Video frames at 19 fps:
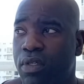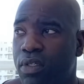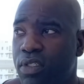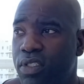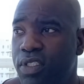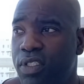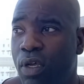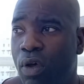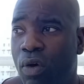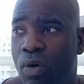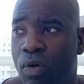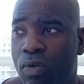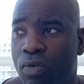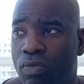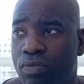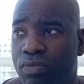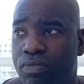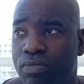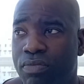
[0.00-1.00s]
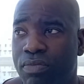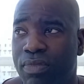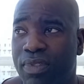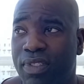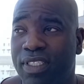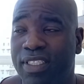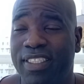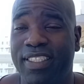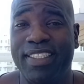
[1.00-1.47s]
So
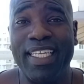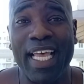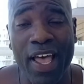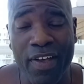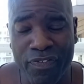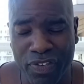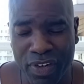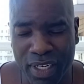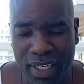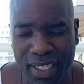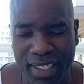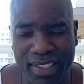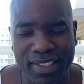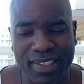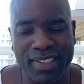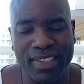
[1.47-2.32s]
definitely,